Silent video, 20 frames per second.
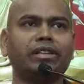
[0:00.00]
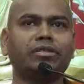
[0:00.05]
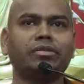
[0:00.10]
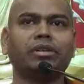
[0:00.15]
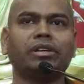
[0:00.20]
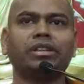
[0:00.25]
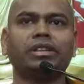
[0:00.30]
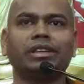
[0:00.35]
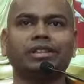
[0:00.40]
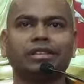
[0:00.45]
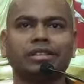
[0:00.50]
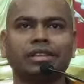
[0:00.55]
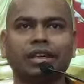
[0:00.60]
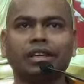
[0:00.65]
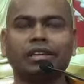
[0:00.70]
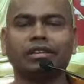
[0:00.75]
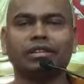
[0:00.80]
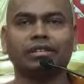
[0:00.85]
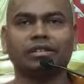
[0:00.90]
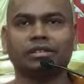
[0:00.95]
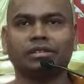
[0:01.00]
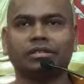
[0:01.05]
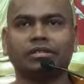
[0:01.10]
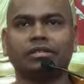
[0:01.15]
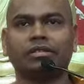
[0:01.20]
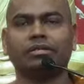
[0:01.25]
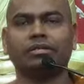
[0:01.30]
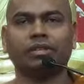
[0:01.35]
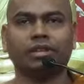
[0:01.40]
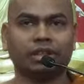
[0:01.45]
what they say.
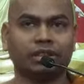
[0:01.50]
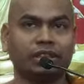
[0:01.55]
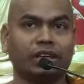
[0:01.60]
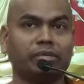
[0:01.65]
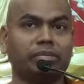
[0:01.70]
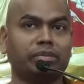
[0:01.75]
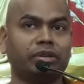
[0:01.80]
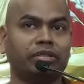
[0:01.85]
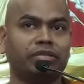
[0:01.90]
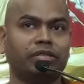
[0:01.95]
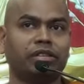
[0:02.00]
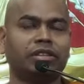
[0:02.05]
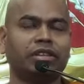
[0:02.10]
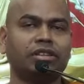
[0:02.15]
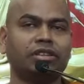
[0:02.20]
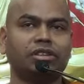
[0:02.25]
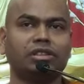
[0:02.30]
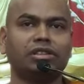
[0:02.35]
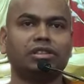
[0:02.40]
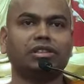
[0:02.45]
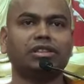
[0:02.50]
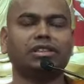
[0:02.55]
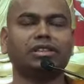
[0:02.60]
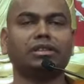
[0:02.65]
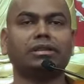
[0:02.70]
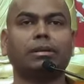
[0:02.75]
For example, for the children.